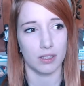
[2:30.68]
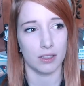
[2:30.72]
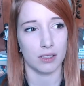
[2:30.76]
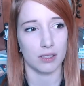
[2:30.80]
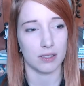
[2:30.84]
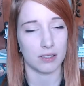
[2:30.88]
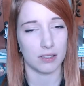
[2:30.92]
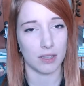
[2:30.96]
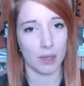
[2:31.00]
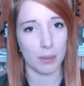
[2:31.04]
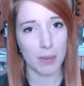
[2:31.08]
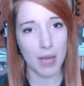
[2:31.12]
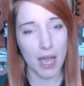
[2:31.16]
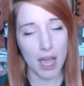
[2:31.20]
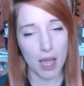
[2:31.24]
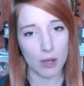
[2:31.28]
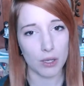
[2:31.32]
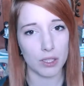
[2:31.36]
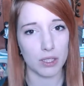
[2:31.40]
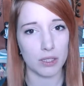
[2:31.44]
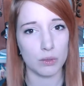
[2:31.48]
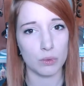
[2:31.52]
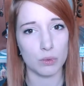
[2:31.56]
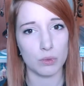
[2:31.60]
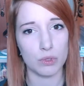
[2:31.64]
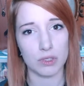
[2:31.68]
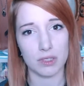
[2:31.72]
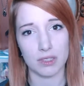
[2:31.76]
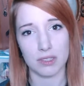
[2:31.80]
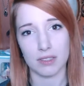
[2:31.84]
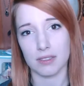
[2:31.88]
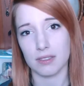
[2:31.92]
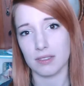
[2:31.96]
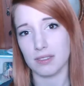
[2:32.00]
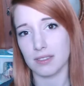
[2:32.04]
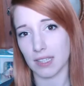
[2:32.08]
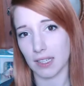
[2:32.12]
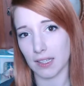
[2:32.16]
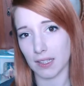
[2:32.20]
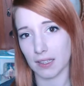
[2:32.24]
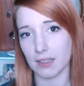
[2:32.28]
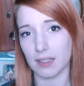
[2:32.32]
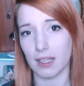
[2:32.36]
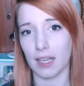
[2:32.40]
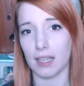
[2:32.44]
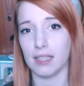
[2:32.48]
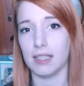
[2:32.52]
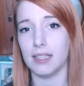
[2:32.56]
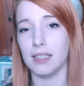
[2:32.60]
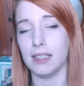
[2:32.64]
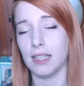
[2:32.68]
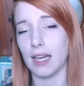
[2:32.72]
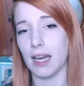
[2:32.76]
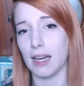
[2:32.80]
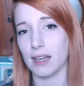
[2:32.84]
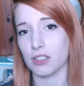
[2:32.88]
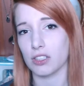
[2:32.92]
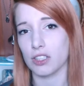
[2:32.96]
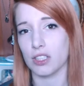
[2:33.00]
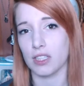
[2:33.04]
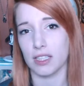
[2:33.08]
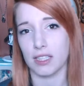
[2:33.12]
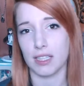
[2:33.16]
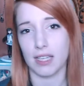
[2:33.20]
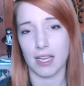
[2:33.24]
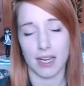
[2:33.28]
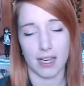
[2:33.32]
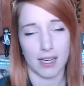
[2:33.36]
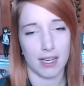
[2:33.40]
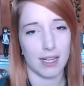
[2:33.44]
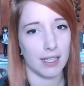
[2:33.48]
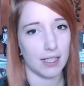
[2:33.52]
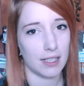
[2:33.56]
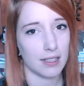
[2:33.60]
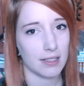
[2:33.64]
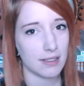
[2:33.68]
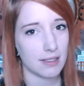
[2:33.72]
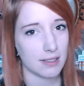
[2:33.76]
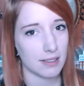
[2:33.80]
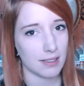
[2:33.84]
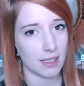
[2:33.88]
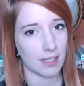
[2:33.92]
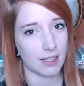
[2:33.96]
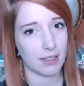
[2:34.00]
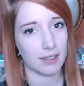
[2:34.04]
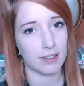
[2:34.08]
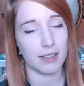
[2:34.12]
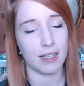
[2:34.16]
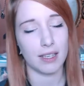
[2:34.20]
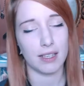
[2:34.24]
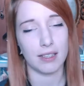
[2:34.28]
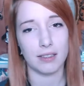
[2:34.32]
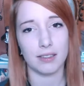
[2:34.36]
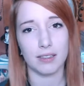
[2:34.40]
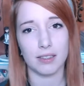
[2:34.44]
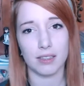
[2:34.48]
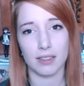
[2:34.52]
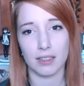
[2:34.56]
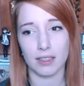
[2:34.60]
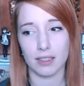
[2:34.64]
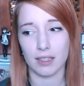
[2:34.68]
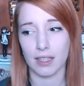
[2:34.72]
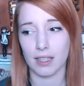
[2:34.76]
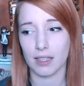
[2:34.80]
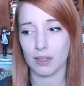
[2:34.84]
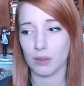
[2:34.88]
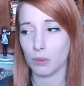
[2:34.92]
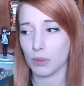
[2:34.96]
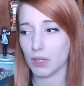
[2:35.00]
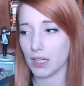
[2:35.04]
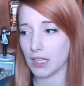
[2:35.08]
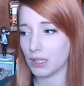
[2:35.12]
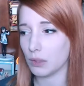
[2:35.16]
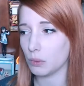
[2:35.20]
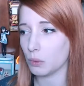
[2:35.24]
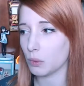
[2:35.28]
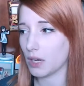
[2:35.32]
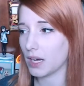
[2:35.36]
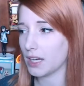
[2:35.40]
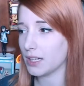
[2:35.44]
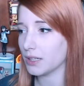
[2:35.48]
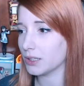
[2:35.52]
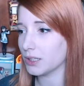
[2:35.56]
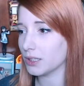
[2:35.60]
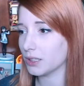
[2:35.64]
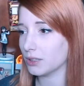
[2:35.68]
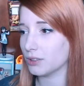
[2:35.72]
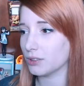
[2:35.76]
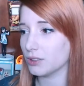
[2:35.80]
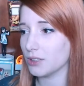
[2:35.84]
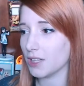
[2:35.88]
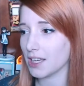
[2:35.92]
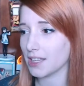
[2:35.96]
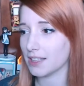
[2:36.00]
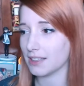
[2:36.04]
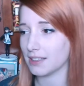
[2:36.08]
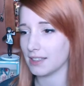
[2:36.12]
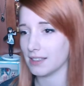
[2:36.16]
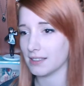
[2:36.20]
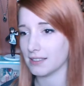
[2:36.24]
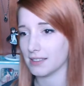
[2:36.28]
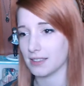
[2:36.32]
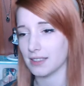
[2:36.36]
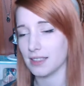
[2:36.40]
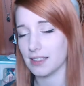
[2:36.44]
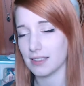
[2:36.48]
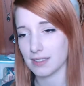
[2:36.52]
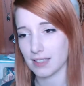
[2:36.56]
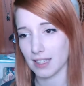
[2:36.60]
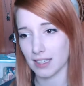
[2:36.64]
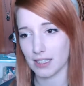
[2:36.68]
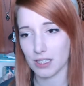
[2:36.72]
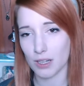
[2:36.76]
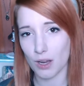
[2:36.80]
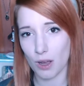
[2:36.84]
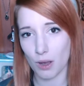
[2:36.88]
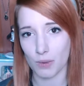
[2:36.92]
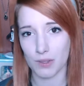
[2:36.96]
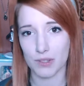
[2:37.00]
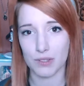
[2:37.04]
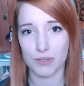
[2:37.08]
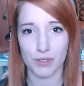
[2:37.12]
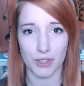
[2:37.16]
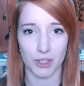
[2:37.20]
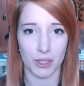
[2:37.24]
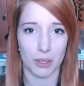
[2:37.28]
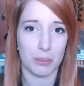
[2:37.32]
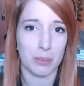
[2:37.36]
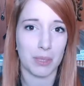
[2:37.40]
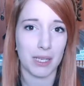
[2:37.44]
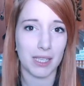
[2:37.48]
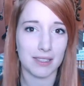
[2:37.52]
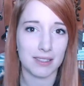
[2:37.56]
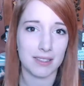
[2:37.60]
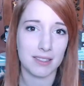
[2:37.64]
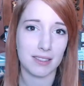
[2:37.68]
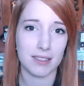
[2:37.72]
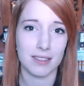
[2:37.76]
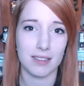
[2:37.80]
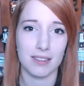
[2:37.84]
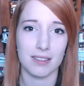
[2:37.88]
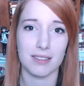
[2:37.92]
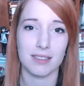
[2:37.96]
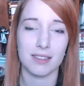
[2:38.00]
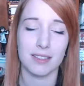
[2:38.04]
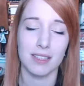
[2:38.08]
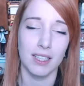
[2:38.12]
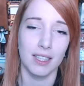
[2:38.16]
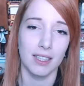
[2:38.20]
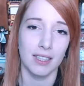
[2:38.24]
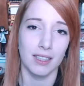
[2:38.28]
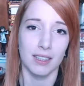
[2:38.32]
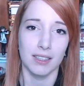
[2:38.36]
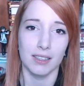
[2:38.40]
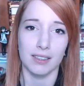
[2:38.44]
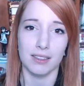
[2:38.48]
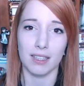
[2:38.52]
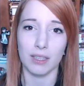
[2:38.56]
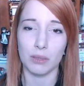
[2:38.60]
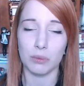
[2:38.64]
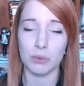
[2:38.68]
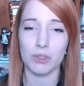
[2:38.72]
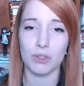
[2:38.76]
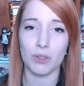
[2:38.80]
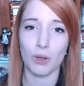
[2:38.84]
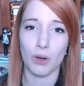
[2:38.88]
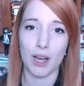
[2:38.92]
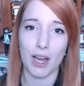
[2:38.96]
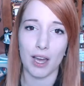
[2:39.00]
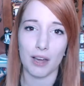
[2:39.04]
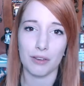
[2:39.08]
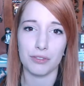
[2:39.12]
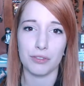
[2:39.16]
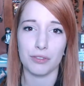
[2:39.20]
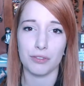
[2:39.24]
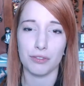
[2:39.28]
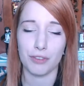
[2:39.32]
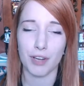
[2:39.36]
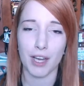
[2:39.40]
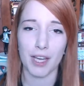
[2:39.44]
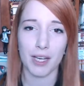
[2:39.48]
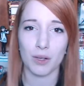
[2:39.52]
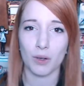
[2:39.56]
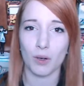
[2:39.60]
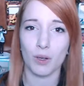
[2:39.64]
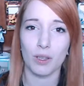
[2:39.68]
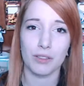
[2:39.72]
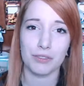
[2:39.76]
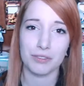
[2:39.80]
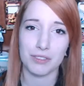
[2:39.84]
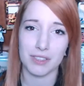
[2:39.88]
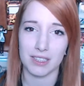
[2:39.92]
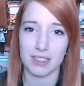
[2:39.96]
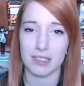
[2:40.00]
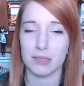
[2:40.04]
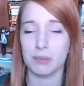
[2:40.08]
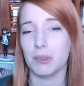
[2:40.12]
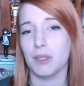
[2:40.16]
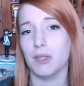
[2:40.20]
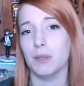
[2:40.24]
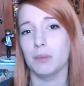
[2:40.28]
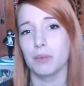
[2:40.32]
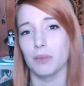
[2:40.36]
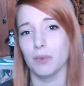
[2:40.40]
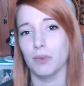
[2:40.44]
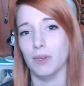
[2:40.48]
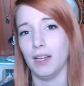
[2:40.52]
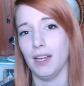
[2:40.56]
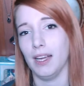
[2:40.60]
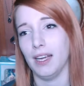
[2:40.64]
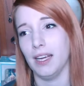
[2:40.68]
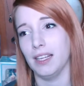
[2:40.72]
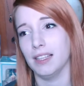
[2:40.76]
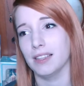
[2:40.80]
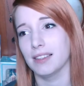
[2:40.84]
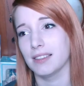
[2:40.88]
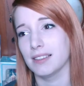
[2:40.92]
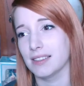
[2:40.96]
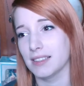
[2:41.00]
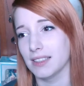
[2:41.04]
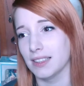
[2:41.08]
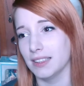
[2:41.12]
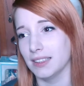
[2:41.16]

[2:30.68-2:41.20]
somehow you would think that he actually cares, and then you're like, wait, why are you doing this? And he's like, no, it's for the best, because then we don't have to fight all of these people. And